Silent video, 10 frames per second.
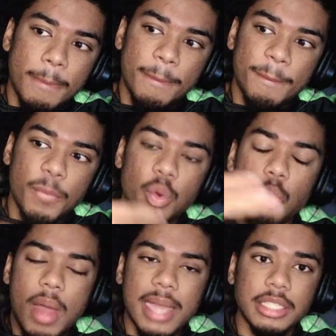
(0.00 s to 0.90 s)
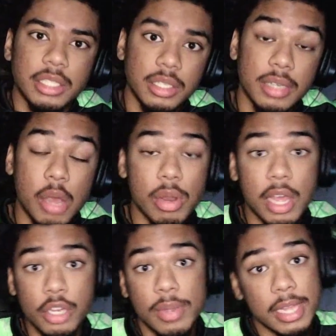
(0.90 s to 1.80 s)
more wisely. Now, a lot of
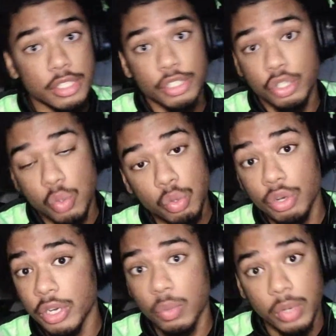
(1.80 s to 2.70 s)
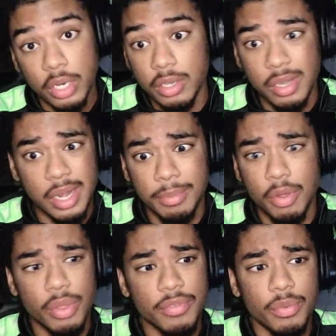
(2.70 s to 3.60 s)
you guys are in school or in work. You got to go
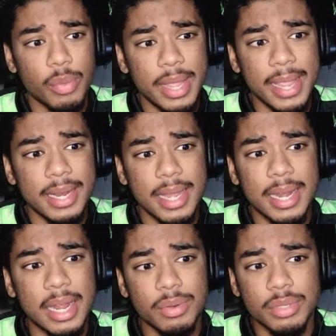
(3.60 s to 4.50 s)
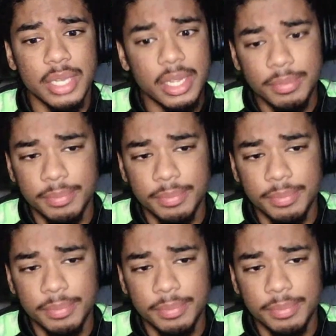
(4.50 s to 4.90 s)
there for, what, 8-9 hours a day?